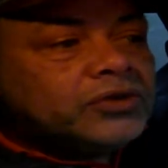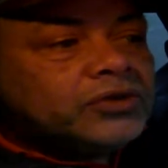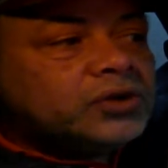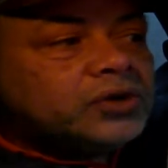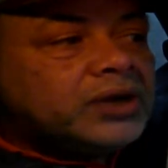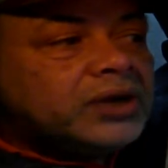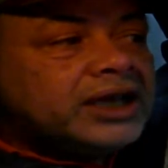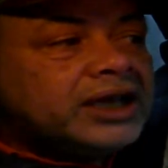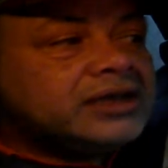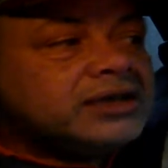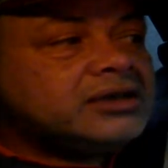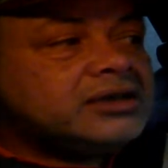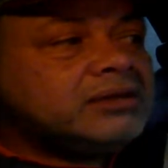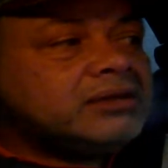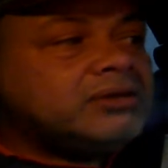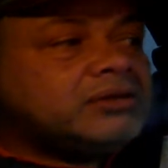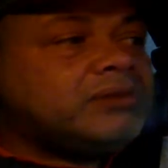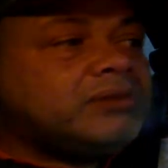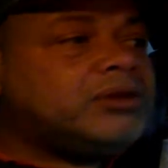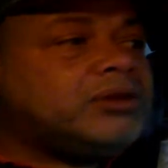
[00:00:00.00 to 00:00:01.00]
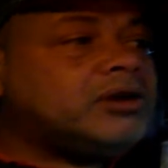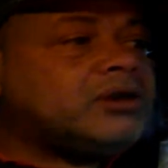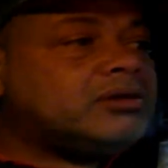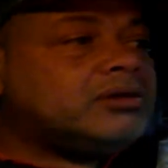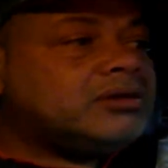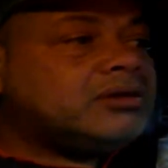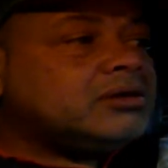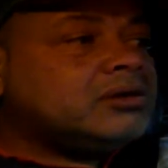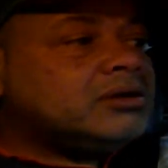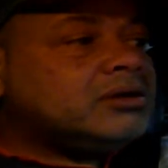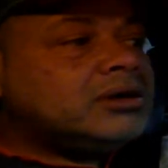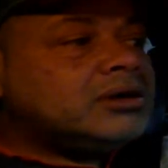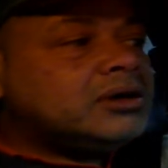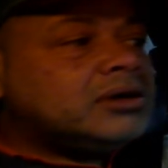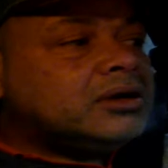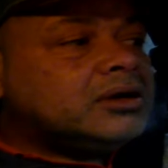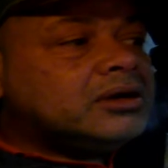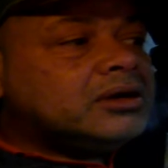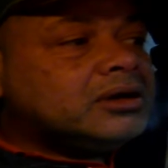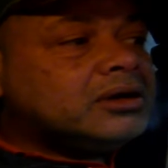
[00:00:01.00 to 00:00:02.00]
to ask them about
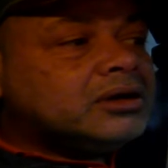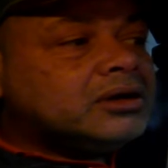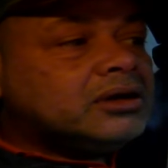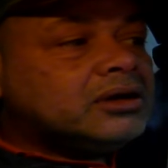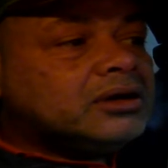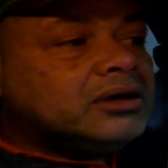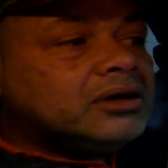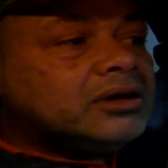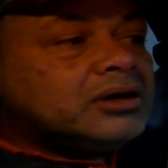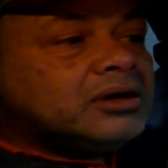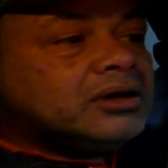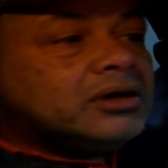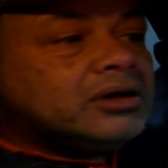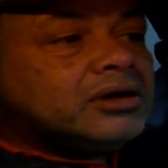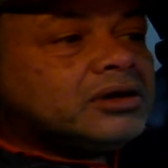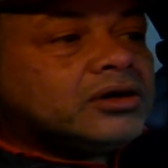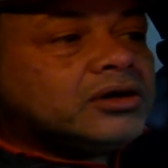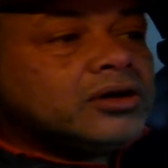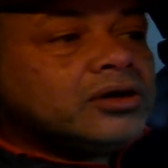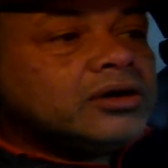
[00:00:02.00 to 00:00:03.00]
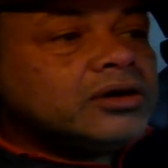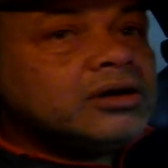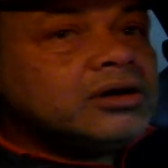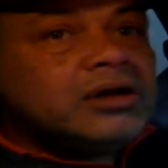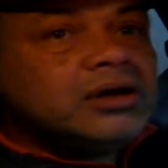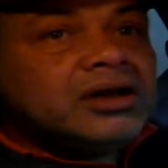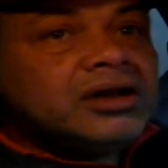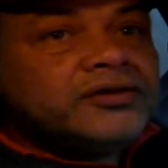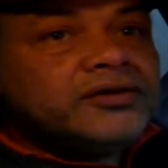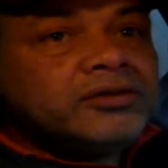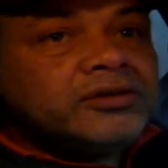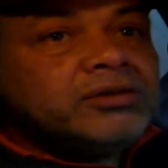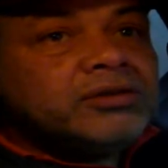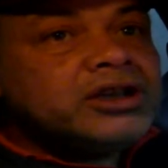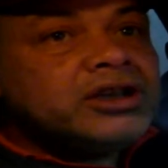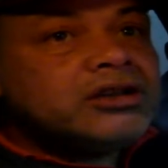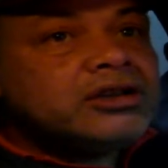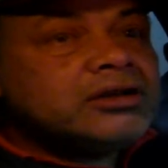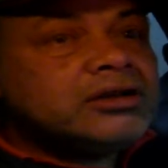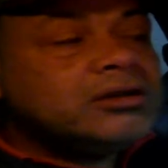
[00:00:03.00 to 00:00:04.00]
uh, the kernel
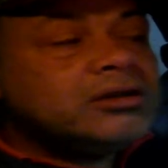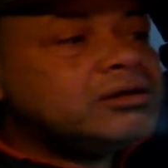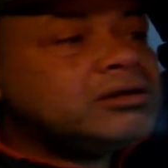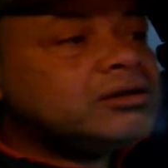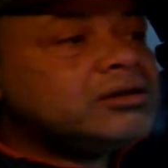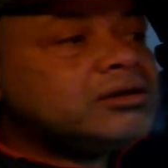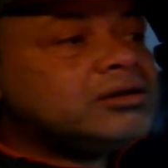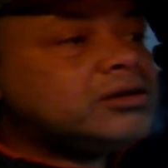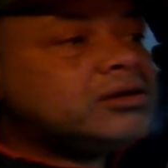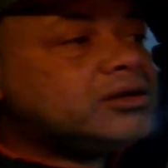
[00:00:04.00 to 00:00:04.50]
information